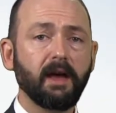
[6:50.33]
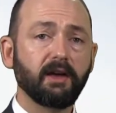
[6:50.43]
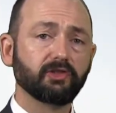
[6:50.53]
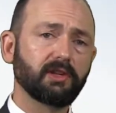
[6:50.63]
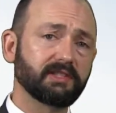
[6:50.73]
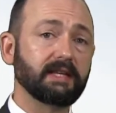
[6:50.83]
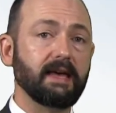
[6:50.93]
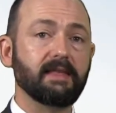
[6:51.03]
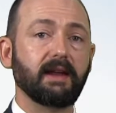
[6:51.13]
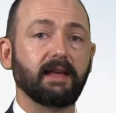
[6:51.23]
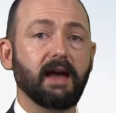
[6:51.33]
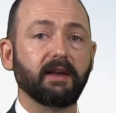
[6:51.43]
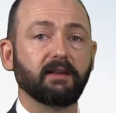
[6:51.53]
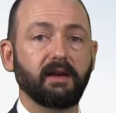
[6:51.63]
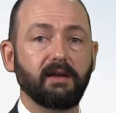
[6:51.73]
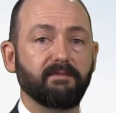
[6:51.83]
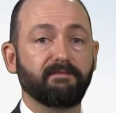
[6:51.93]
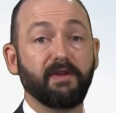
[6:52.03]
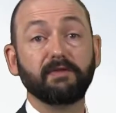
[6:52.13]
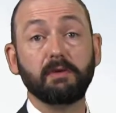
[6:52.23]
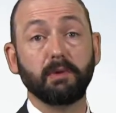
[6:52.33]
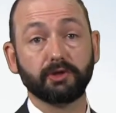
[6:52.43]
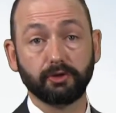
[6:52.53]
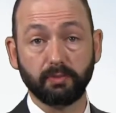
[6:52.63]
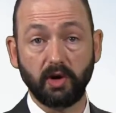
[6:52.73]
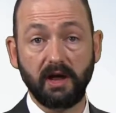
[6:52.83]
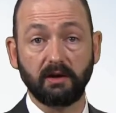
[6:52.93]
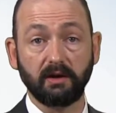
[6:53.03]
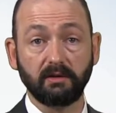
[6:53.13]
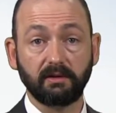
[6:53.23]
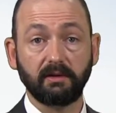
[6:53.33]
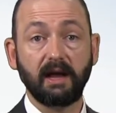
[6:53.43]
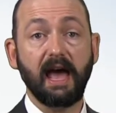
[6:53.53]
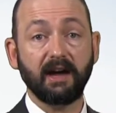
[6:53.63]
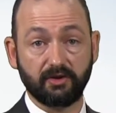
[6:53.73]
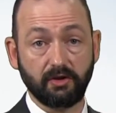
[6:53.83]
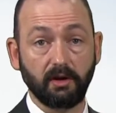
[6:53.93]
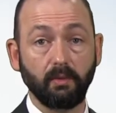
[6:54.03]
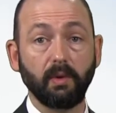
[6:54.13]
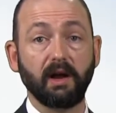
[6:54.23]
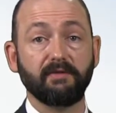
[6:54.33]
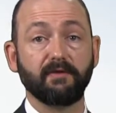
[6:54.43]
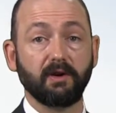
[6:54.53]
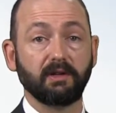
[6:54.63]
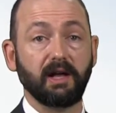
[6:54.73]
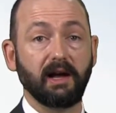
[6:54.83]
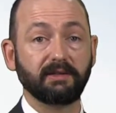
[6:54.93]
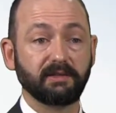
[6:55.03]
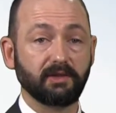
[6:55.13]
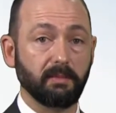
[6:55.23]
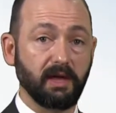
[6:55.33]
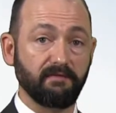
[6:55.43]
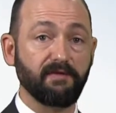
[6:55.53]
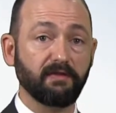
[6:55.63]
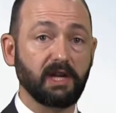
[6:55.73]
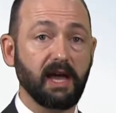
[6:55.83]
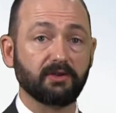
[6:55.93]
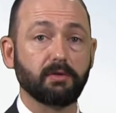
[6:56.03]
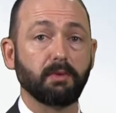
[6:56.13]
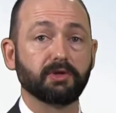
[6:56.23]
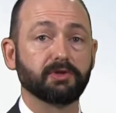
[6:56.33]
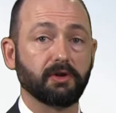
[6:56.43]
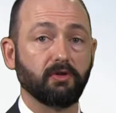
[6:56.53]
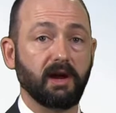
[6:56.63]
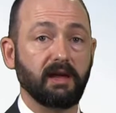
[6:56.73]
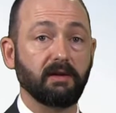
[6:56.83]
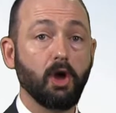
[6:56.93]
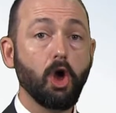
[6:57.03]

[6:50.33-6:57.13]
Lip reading: So let's say that it calculated 50 bushels per acre extra when I fertilize. So I'm getting 50 extra bushels of grain.